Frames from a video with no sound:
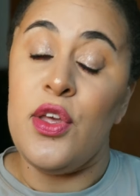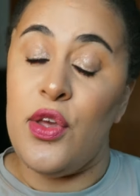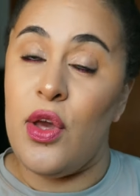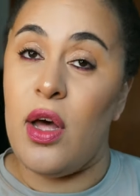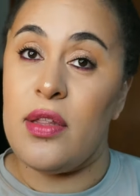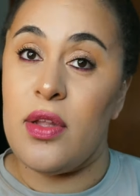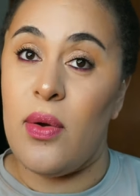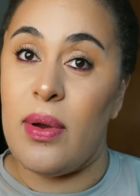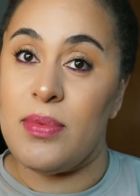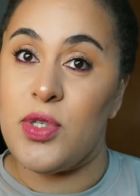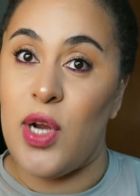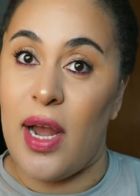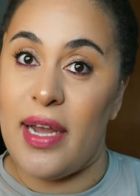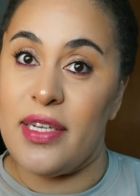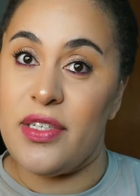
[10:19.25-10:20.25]
You all know I'm
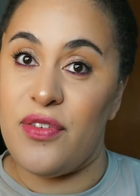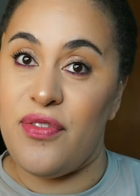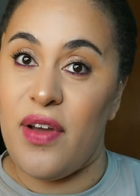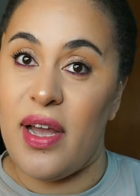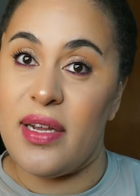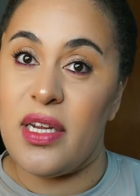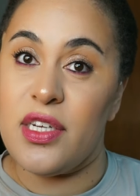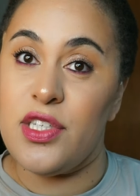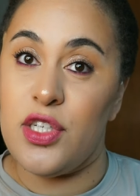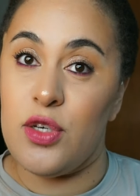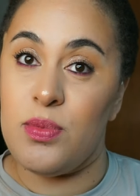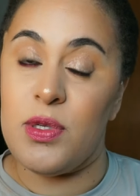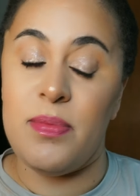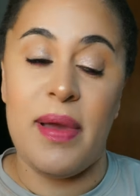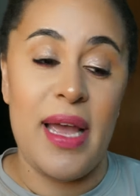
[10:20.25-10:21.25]
trying to find a
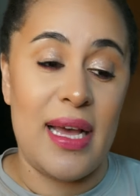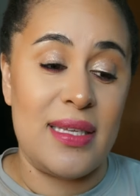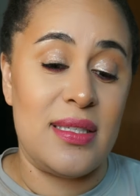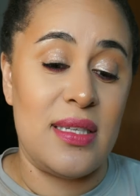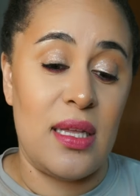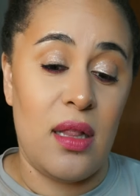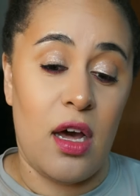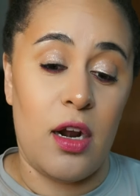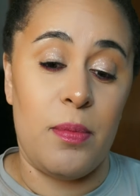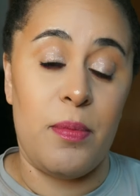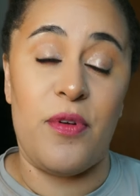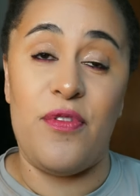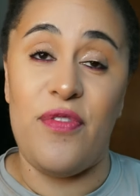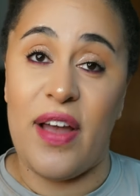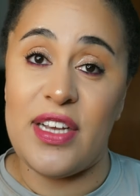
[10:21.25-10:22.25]
dupe to my Estee Lauder
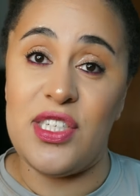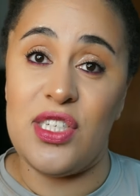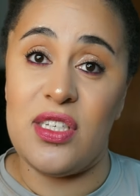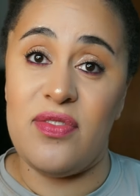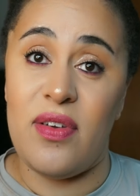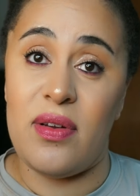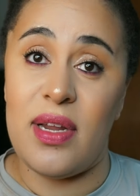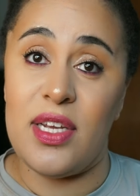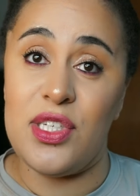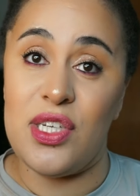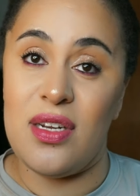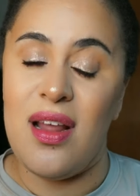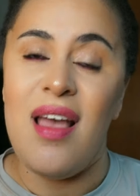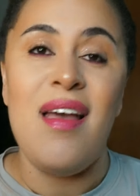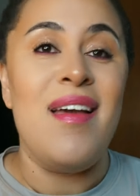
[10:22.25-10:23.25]
Perfectionist
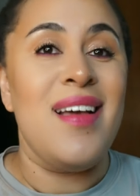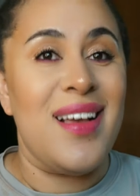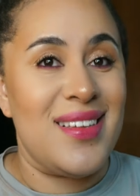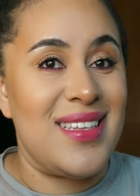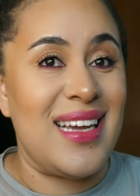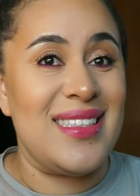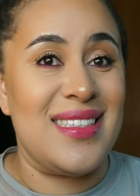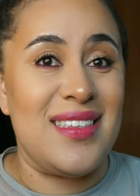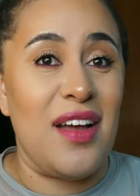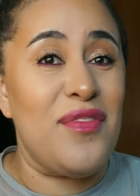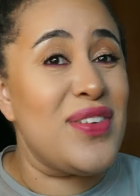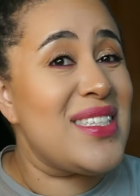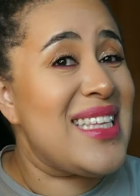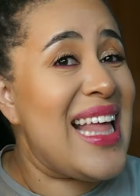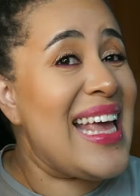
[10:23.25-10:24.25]
Foundation, because that stuff
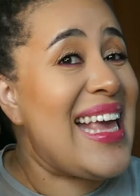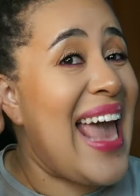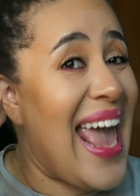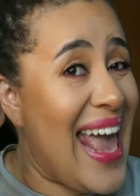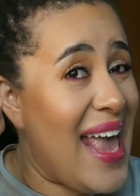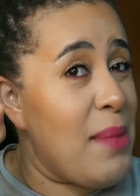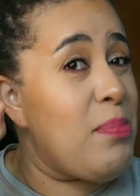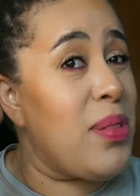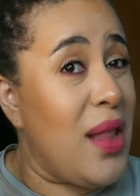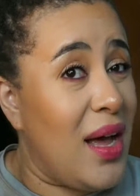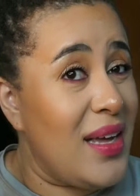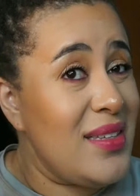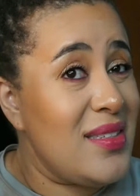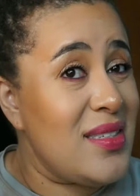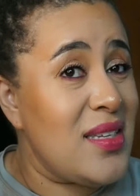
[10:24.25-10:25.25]
is like A+,
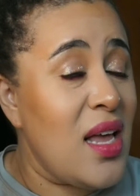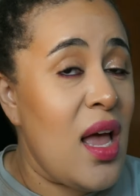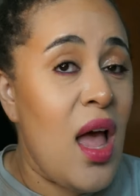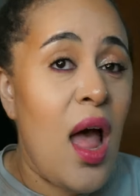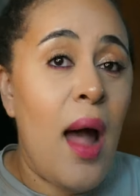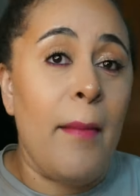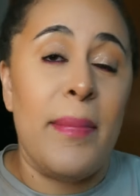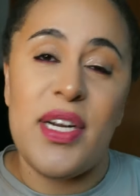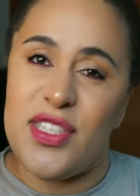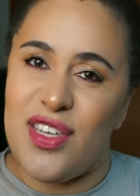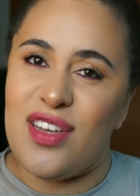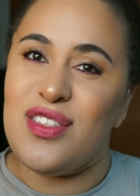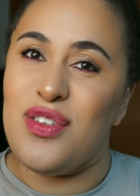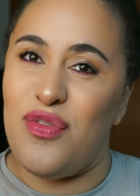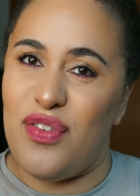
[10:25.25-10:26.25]
but it's
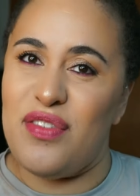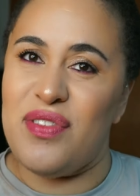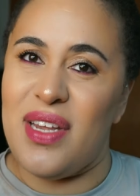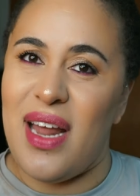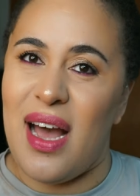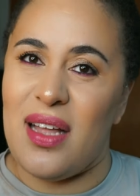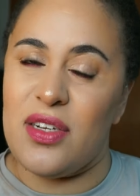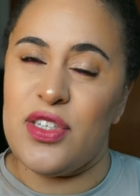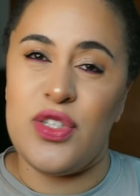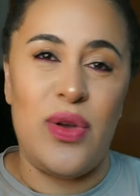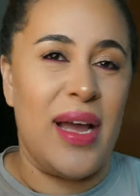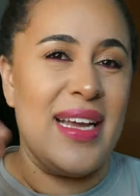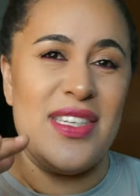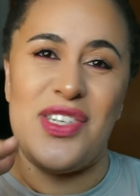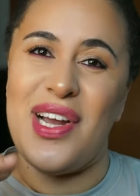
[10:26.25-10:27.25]
also $50. So
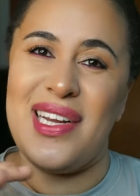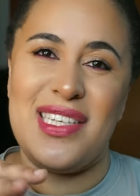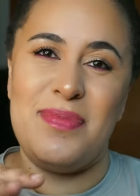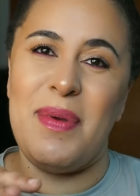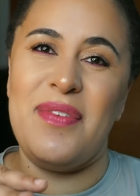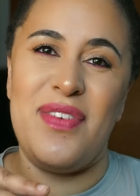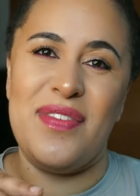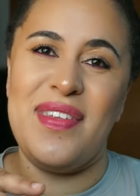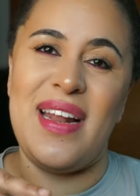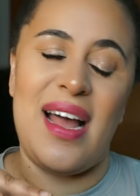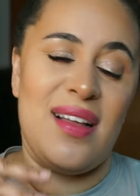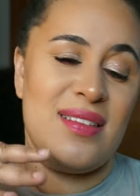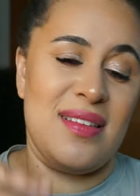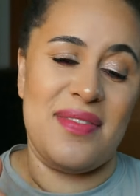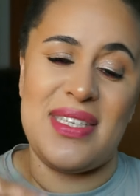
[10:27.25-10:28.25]
I ain't trying to spend
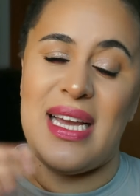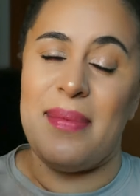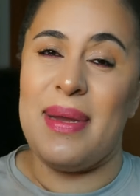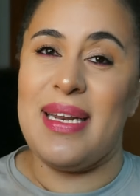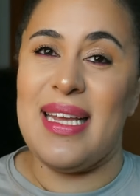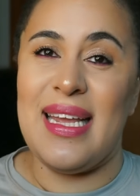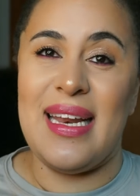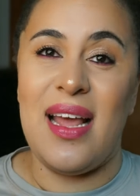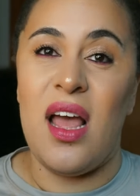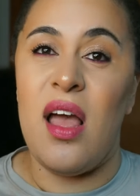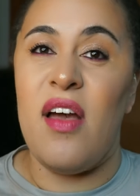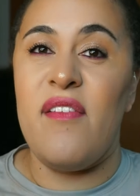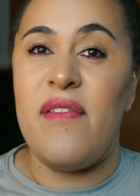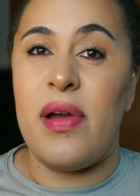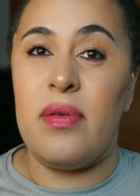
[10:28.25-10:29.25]
$50 every time I need
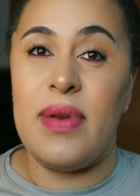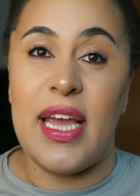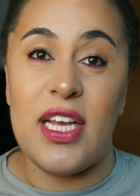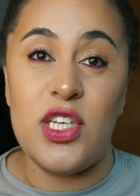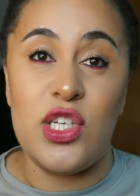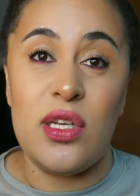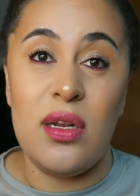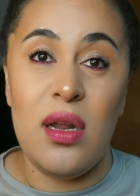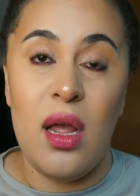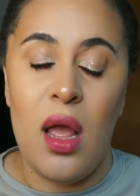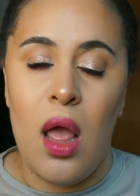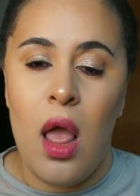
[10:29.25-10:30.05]
foundation.